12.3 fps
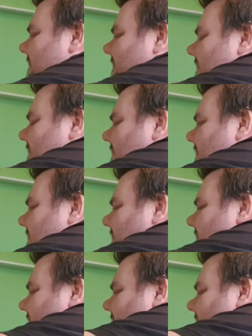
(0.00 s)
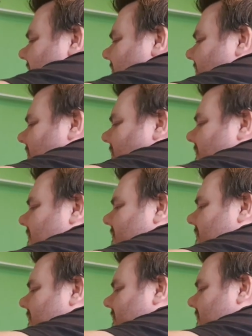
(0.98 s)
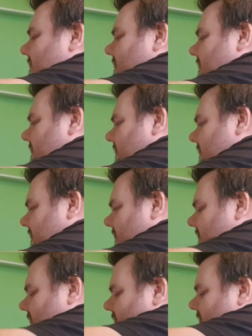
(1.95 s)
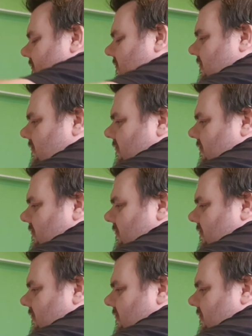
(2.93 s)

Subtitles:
Nothing is said.